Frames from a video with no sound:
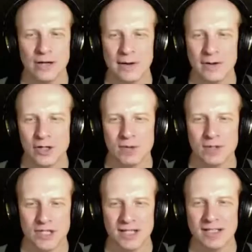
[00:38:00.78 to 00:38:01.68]
to howard
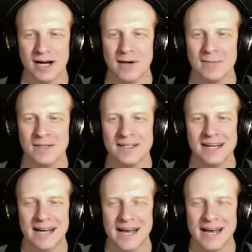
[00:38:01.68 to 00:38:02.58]
yermish dot com.
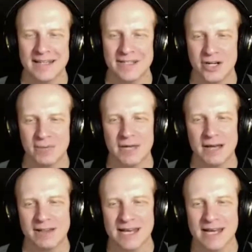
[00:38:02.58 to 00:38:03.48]
And check me
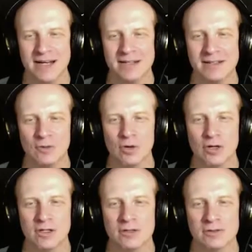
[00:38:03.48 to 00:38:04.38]
out there,
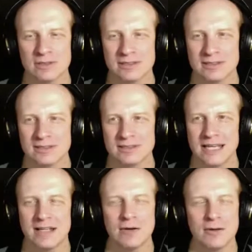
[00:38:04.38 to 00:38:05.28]
or
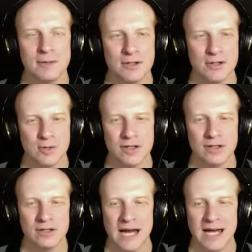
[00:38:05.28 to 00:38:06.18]
say hello to me on
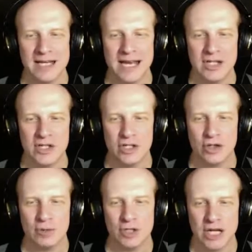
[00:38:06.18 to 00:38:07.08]
Twitter at H
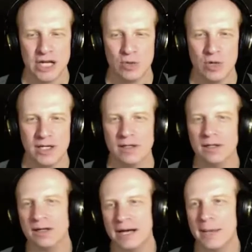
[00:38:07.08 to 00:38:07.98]
Yermish, H Y E
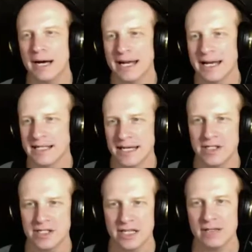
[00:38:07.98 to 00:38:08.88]
R M I S
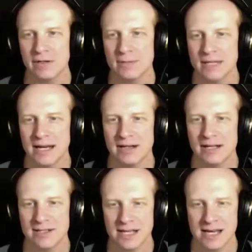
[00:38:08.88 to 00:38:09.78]
H. Say hello to me there,
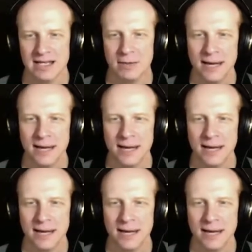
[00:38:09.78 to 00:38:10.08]
and I'll say hello